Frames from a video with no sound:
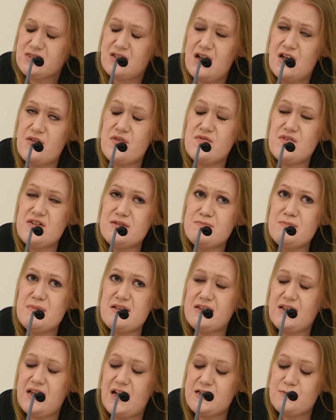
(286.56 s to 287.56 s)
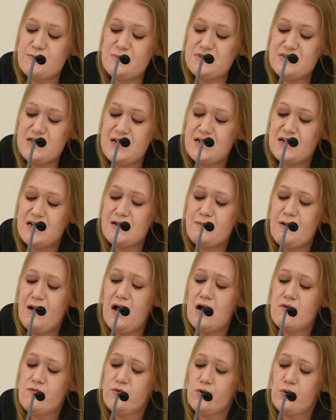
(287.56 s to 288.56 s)
I think this myth gets particularly
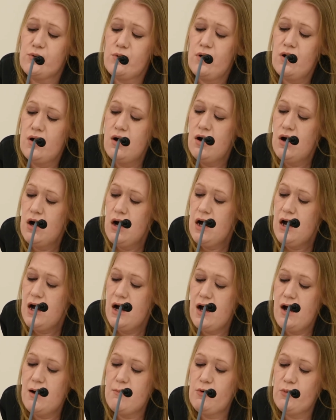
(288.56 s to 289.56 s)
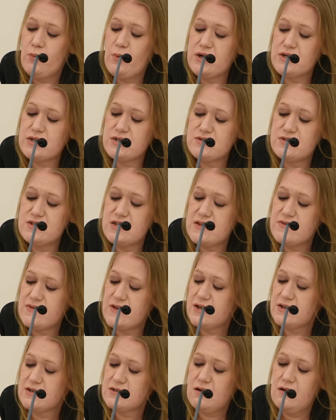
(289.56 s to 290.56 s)
powerful when you see
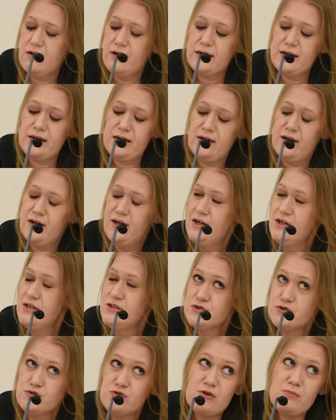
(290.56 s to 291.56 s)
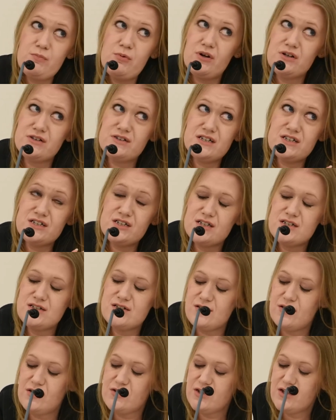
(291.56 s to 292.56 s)
things like Tory
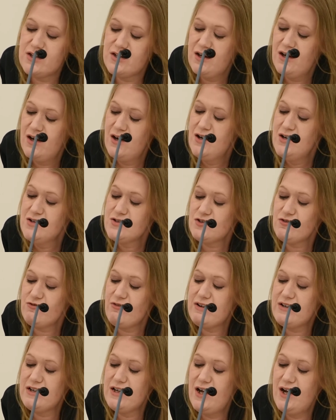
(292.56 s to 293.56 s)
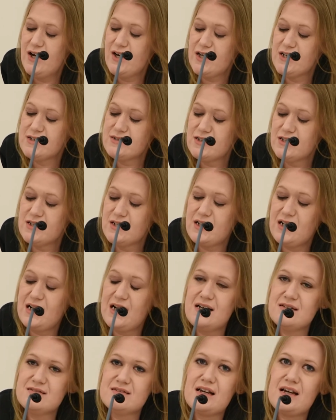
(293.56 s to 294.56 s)
politicians on the screen earlier, to
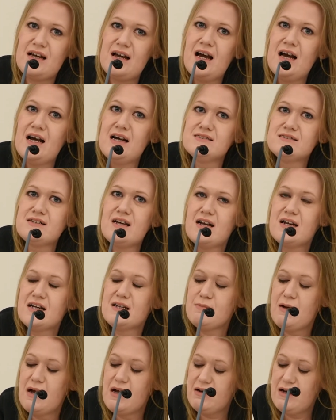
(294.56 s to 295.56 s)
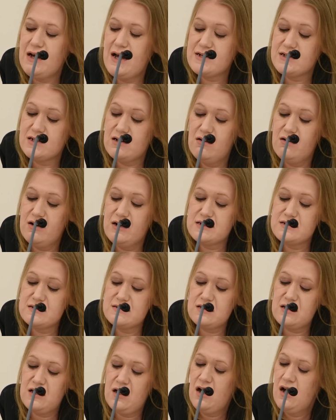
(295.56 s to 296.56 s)
classic Daily Mail
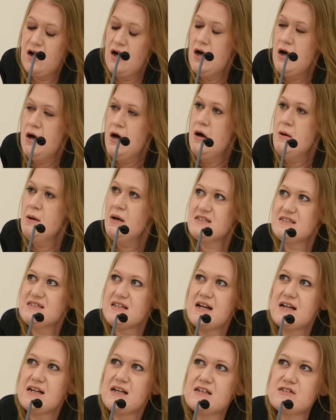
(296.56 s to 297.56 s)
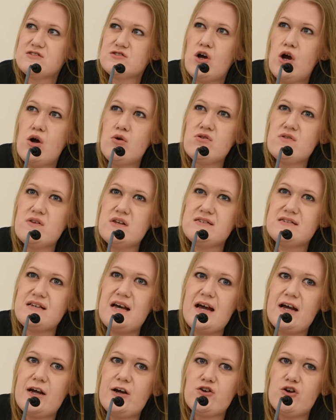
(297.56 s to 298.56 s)
headlines, are selling us not only this
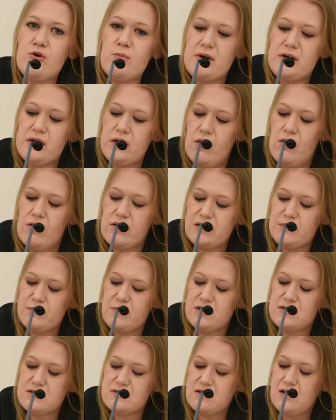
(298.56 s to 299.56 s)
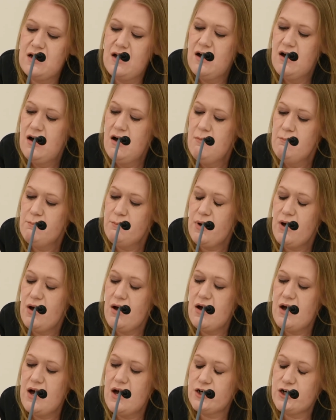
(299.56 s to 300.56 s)
economic argument,
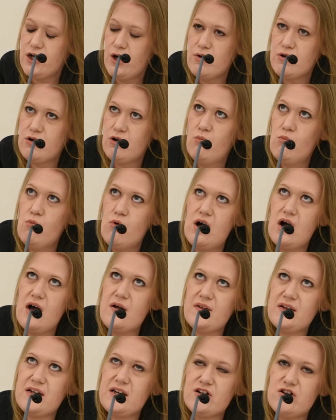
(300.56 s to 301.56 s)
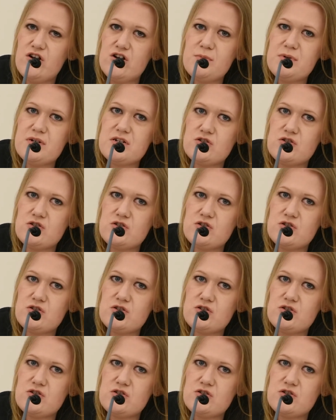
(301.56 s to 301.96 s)
but are going on what I think can only be